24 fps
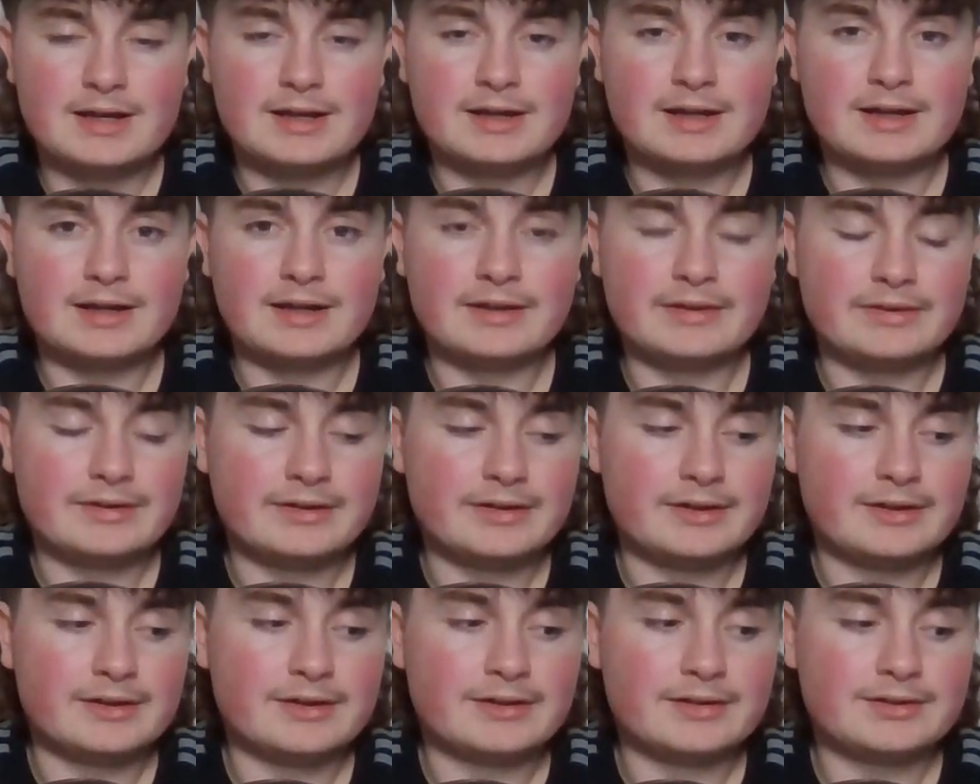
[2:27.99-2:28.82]

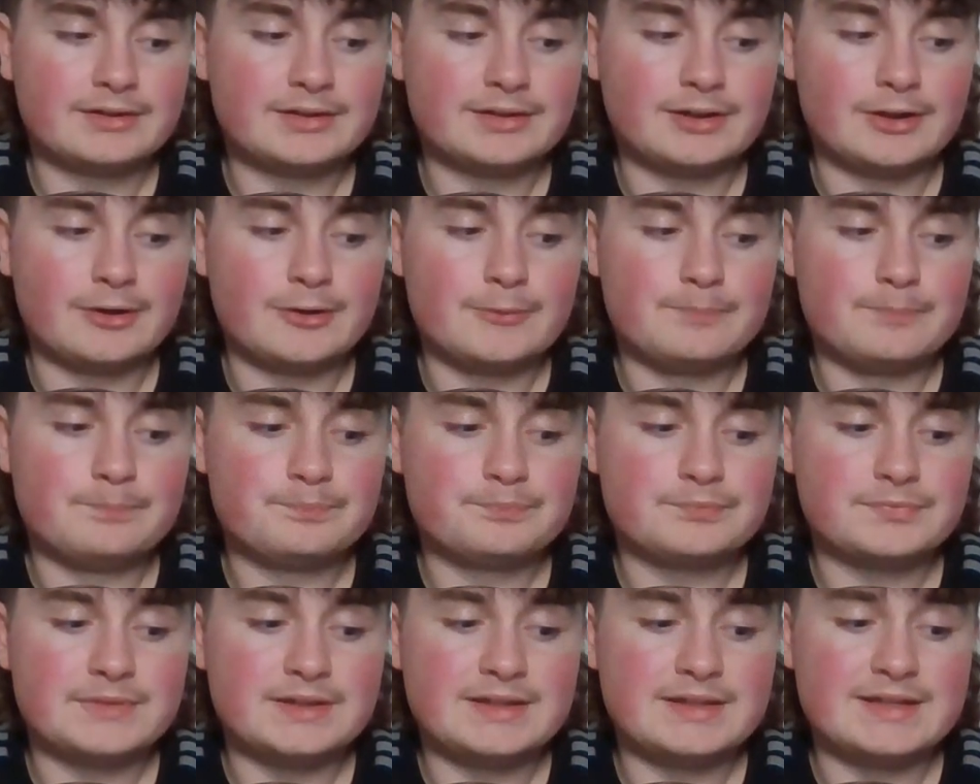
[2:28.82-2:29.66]
and so
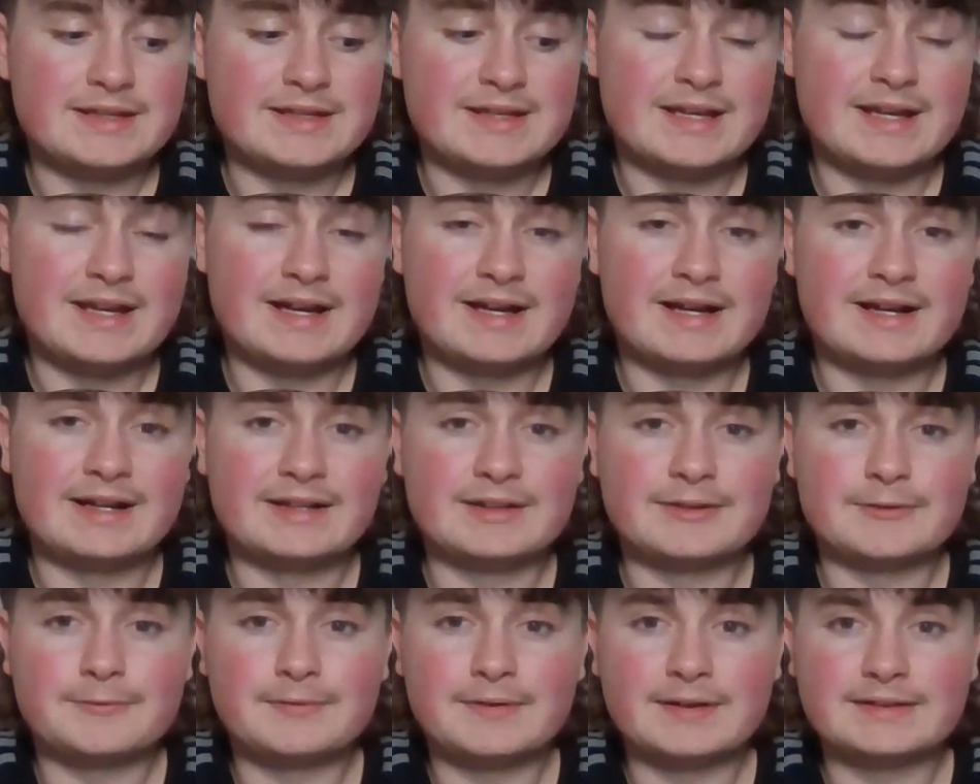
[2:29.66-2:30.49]
yeah,
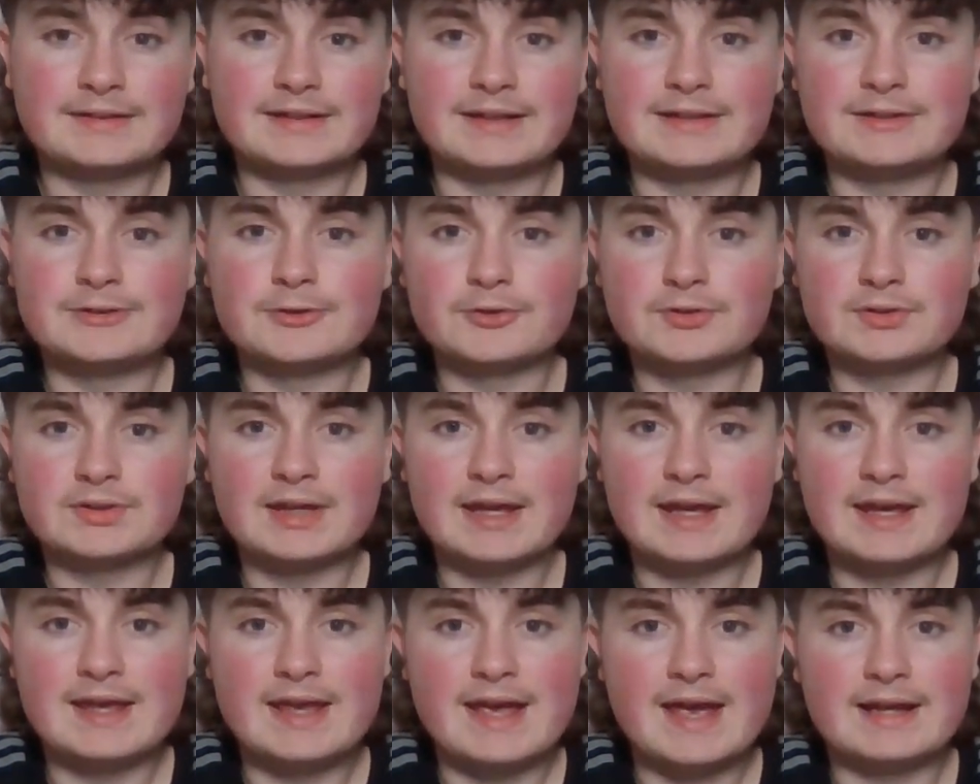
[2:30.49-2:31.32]
and the fact that he does
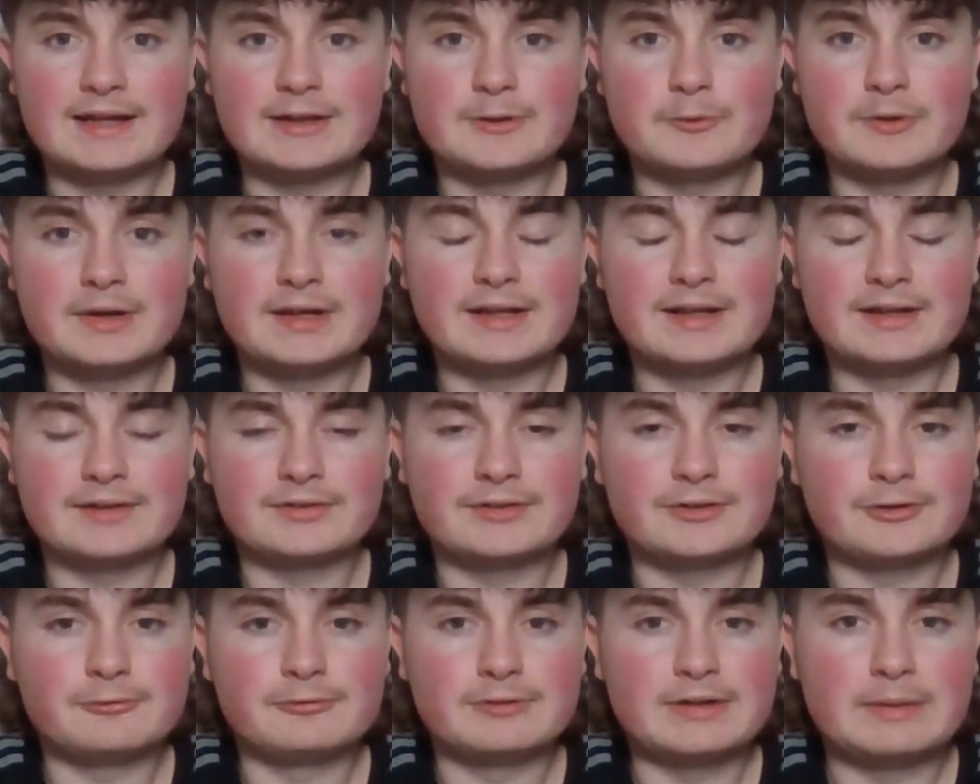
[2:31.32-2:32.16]
get hit anyway, that's
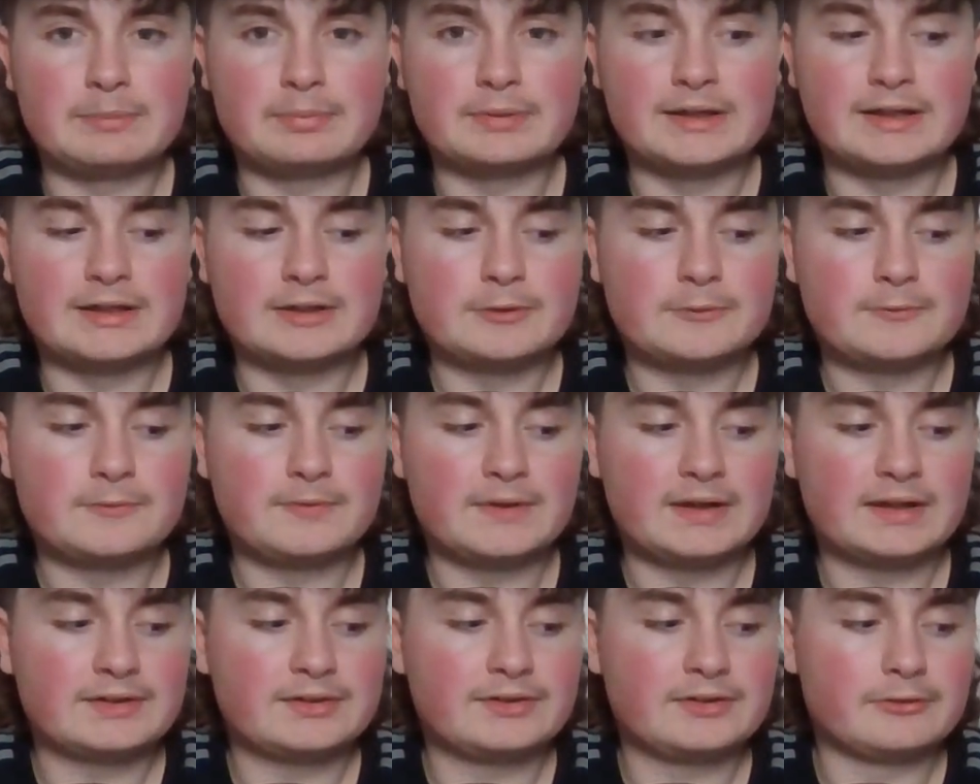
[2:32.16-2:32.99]
not really playing a good
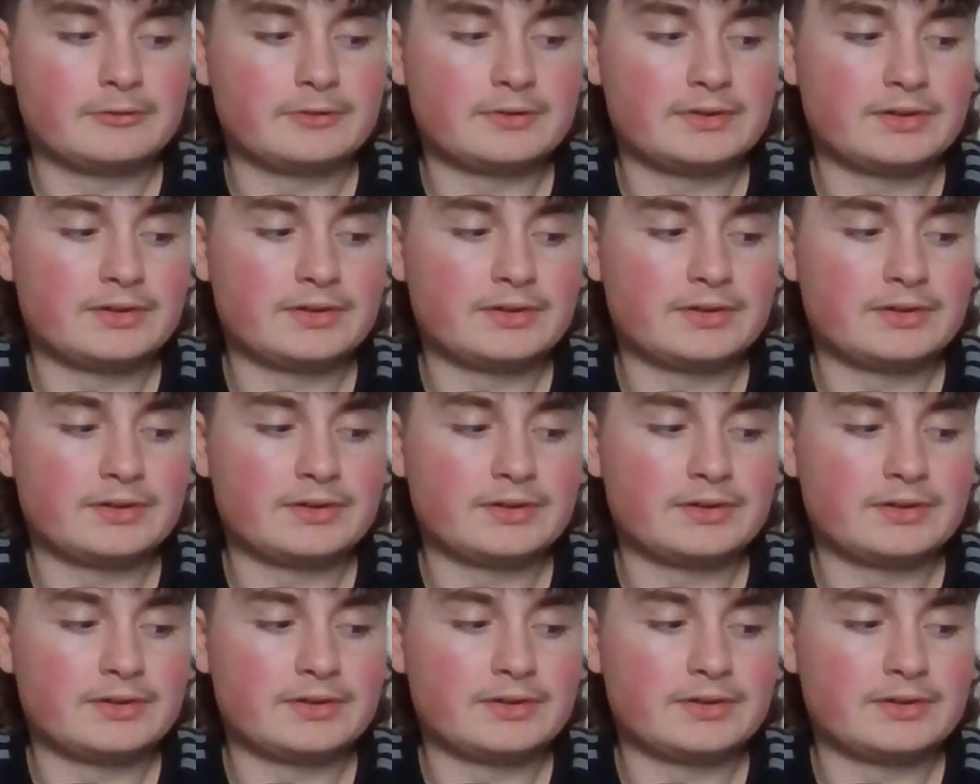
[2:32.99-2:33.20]
factor.